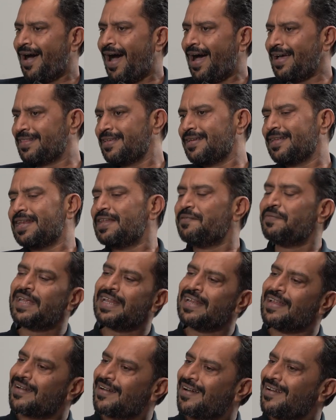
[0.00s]
I think living
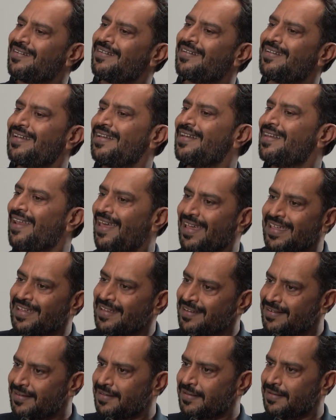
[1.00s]
in a country like
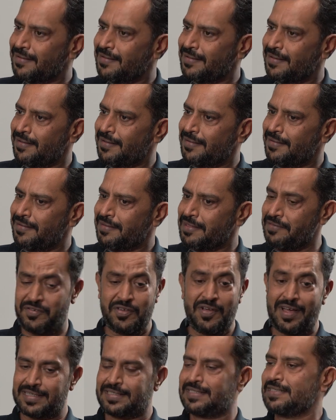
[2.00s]
India, if
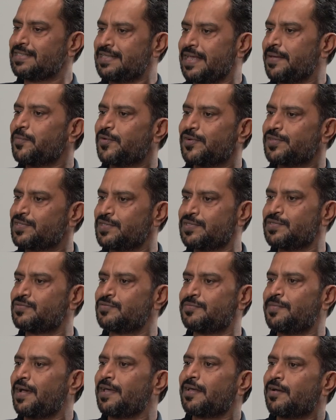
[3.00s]
you ask the same question to
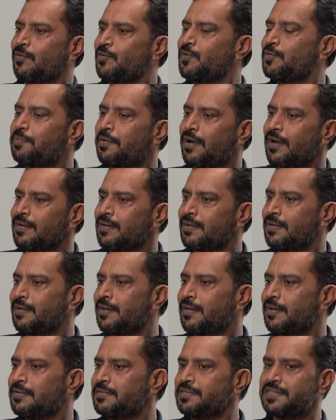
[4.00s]
my counterpart in
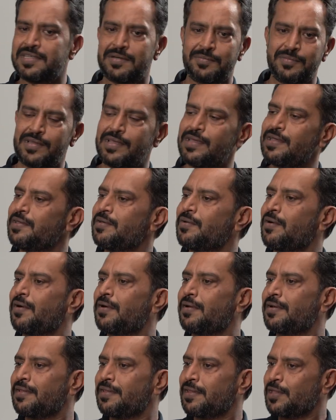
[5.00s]
Germany
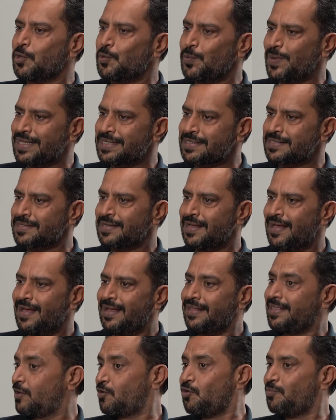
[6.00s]
or in the US,
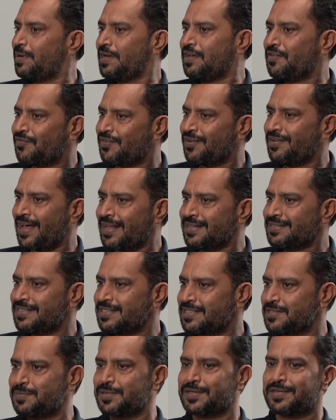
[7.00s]
there could be different
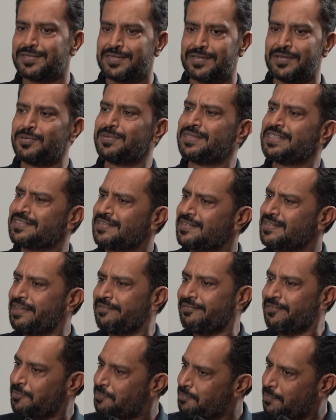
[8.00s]
answers, because these are
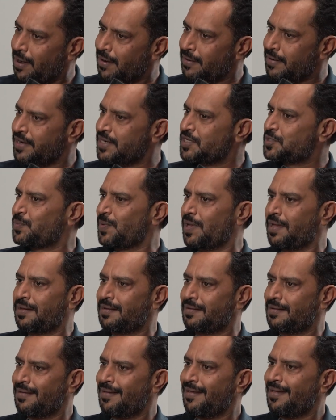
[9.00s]
developed markets
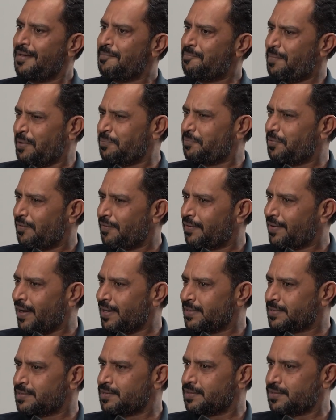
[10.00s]
where manpower
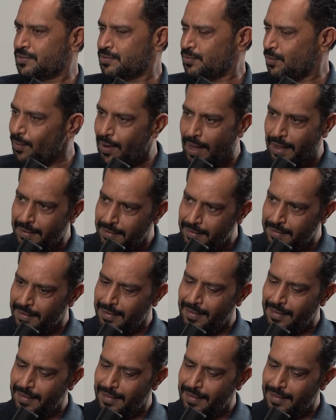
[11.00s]
costs are so high.